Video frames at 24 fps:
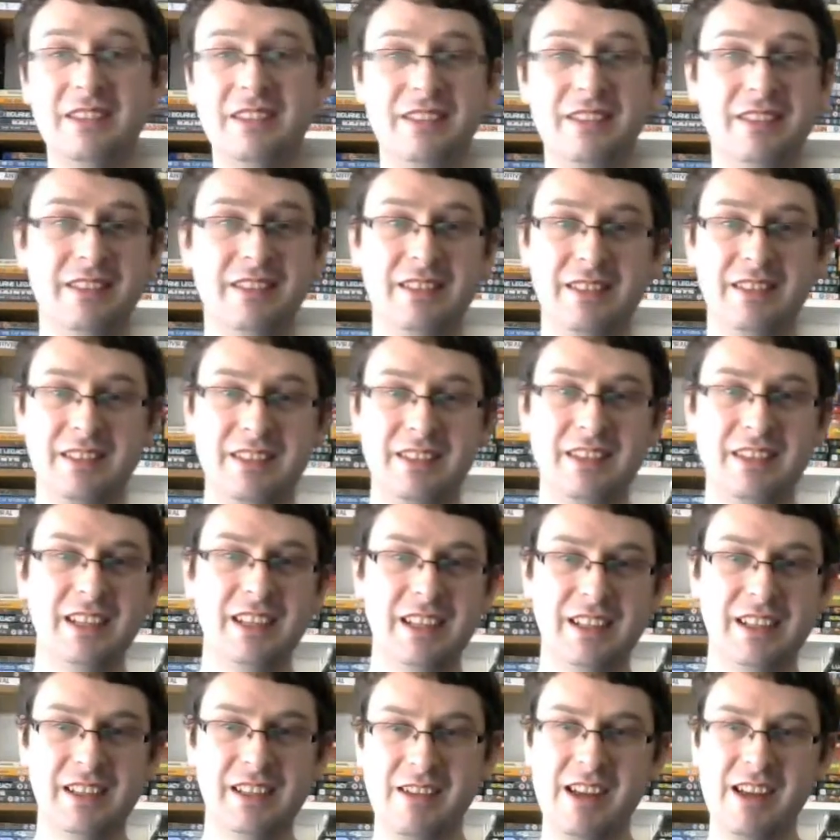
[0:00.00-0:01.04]
Or
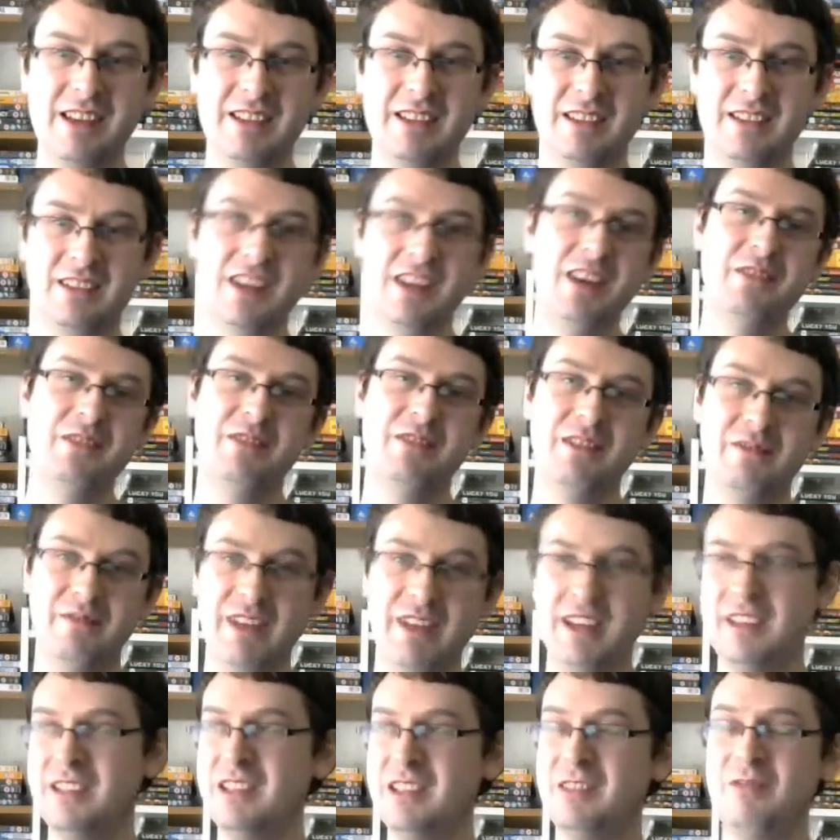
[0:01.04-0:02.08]
where's the girl that
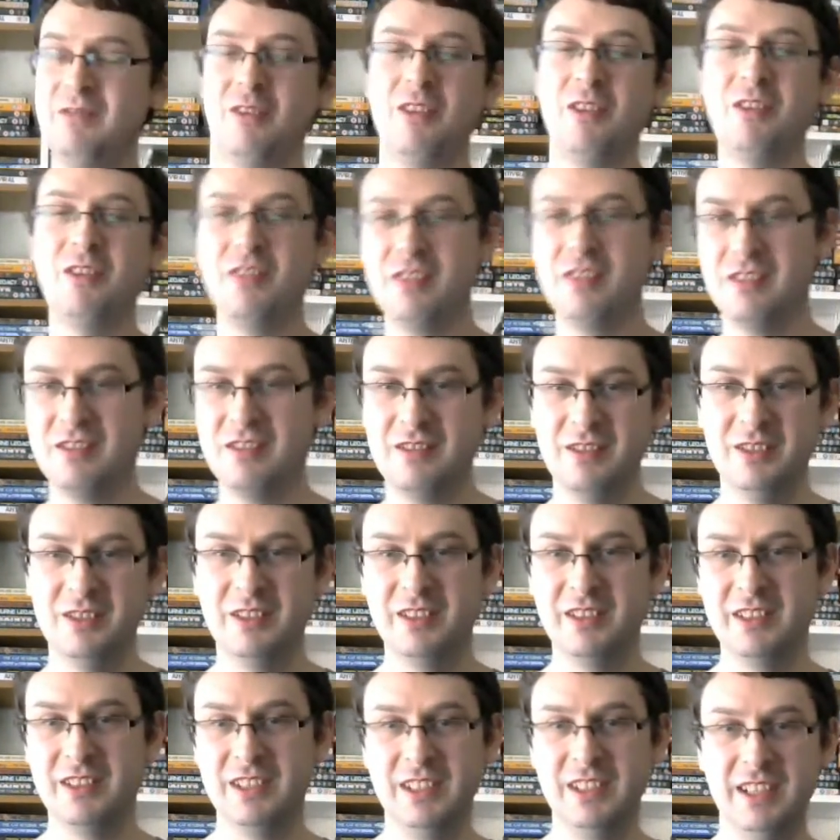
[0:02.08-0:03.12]
fancies rock? Or
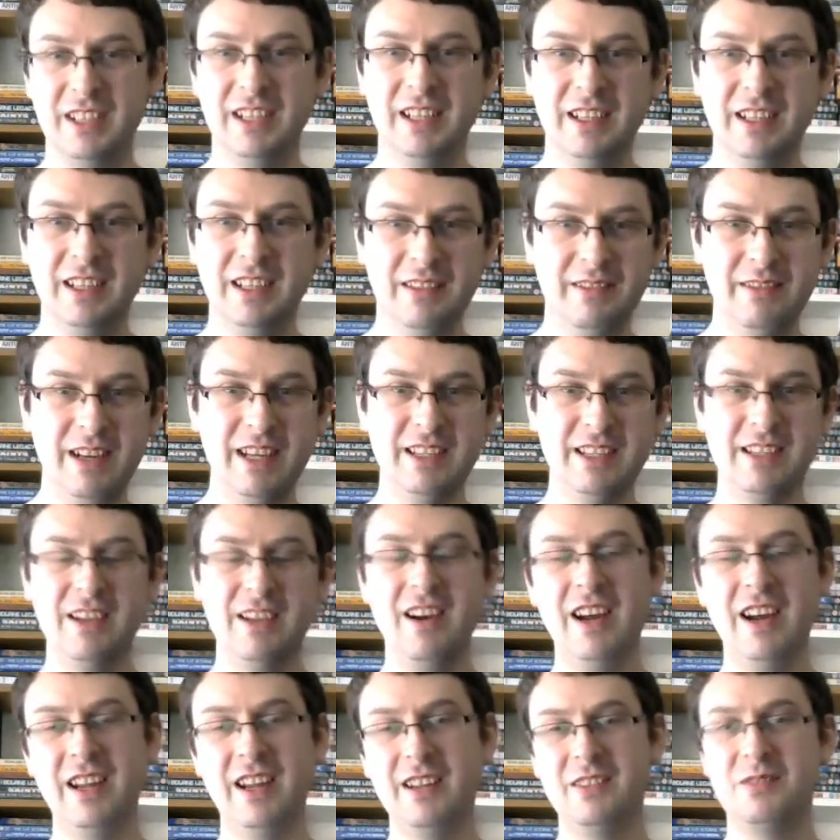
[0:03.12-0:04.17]
where's the
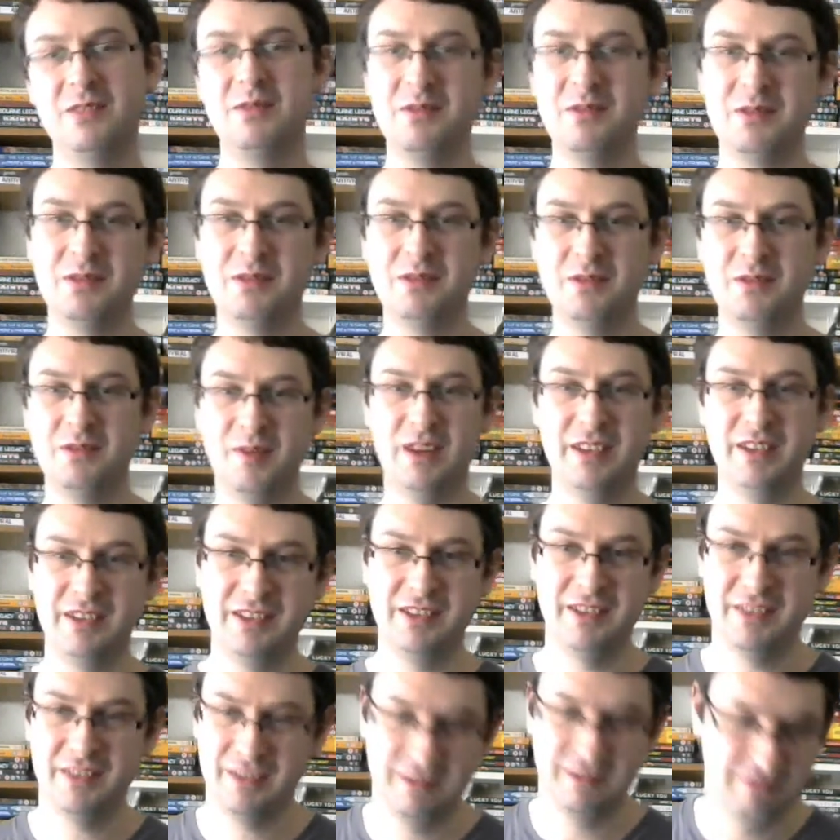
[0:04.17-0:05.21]
guy that talks too
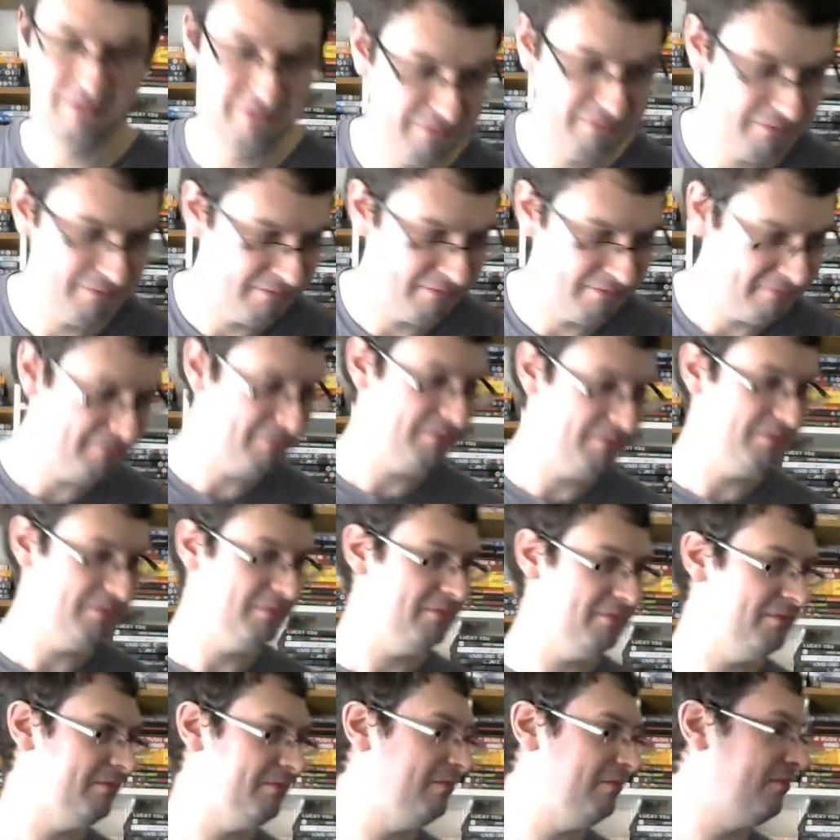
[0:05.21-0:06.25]
much?
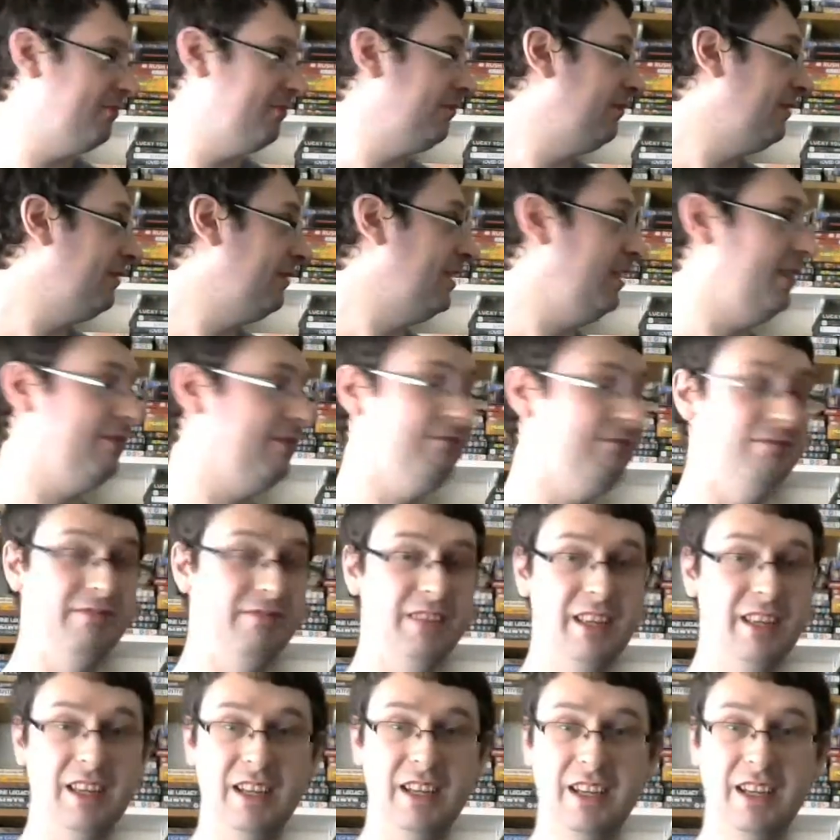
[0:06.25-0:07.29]
Oh,
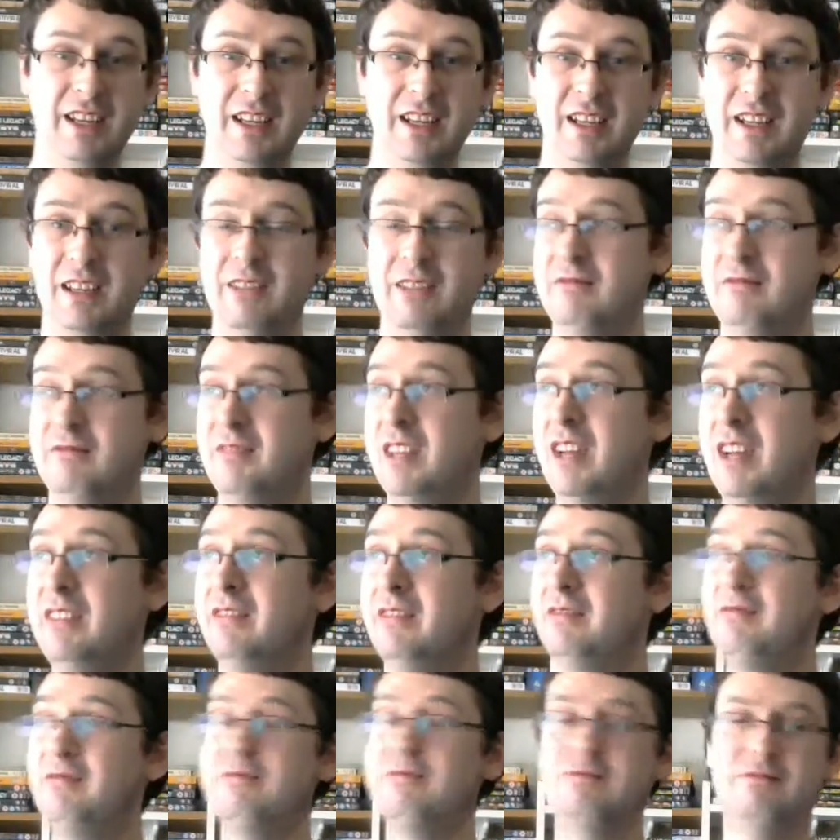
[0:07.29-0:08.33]
well,
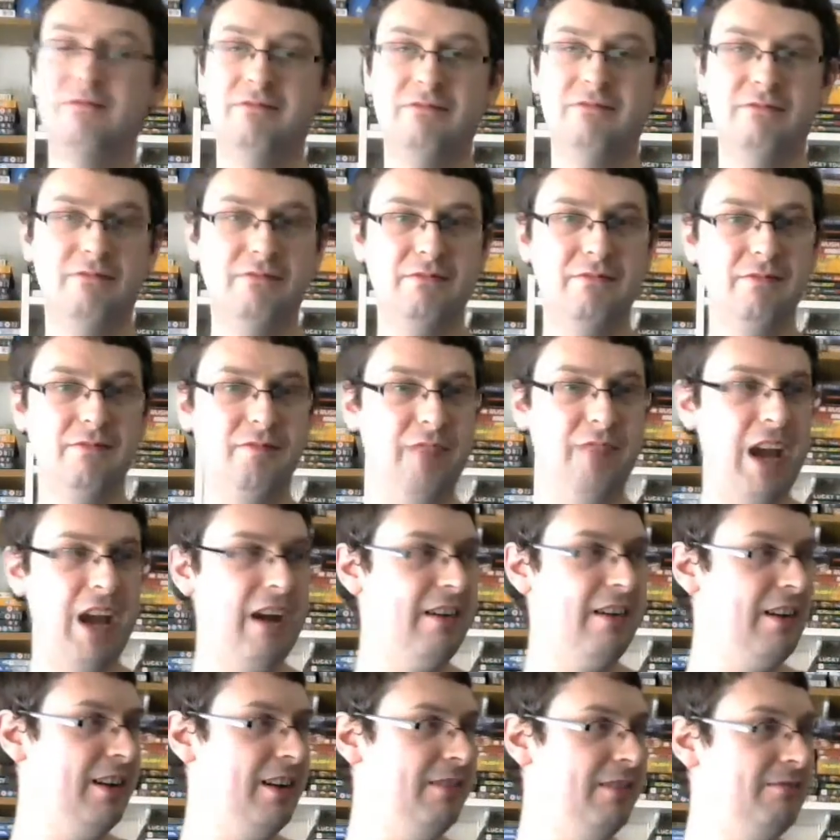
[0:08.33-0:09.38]

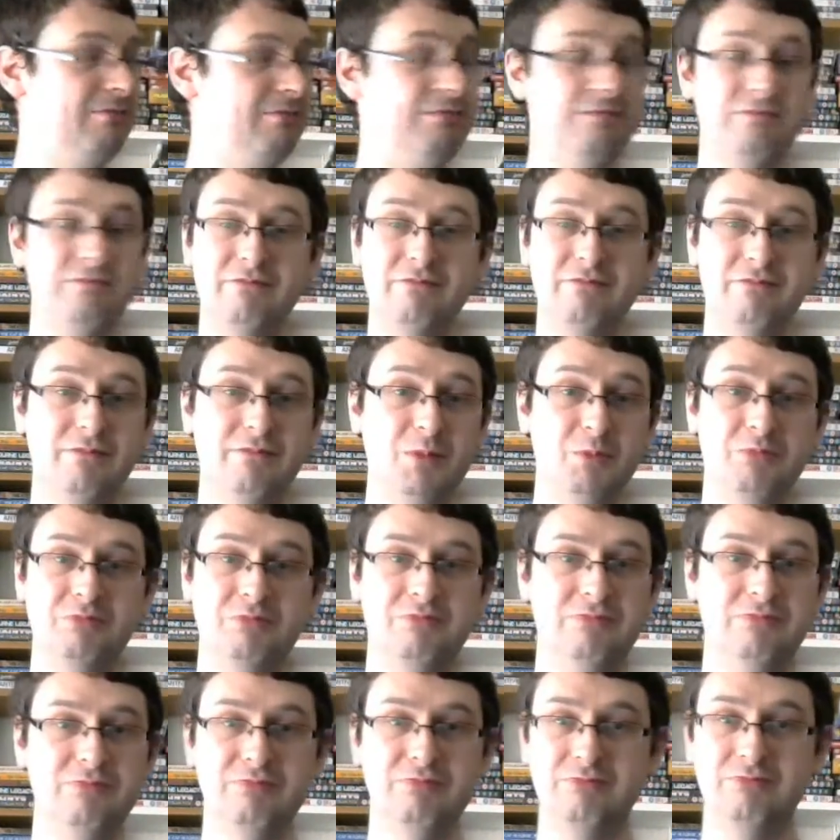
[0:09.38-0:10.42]
fair enough.
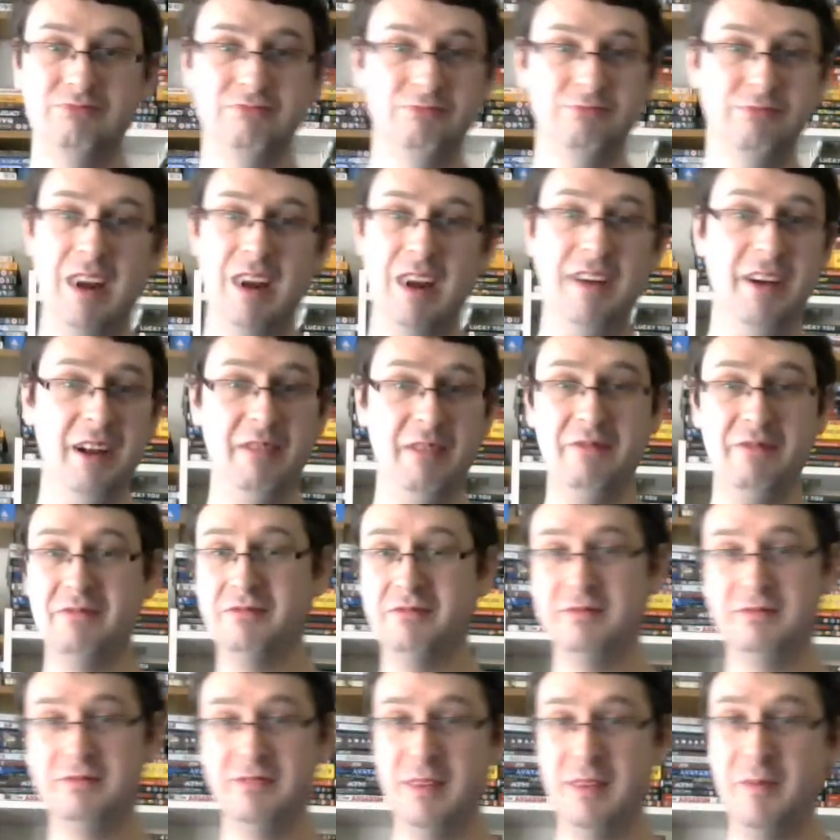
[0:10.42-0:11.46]
Fair enough.
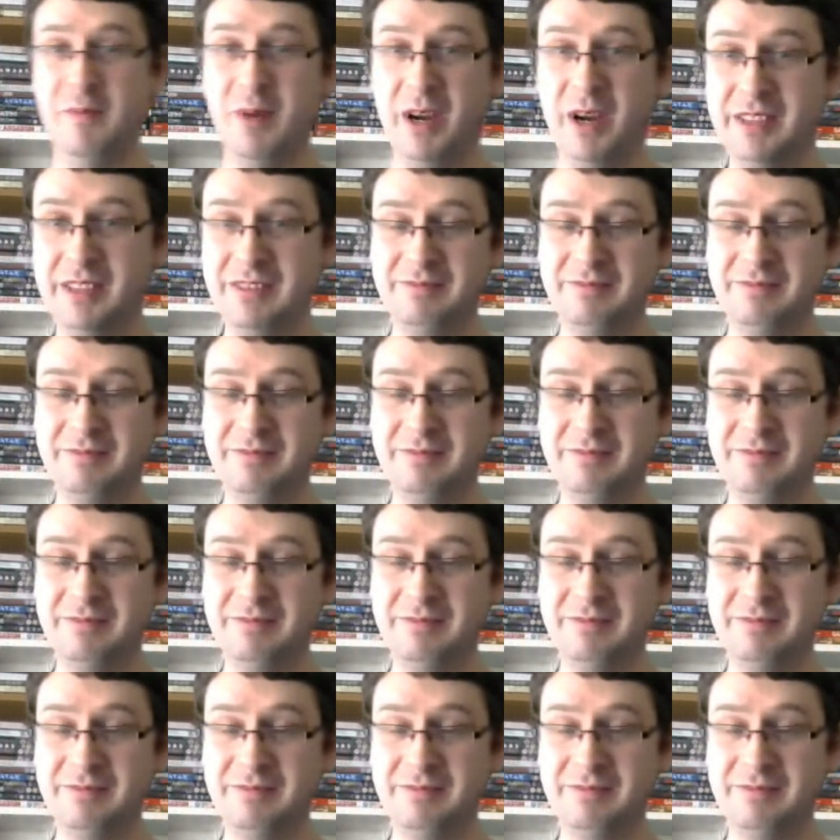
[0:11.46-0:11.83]
Never mind.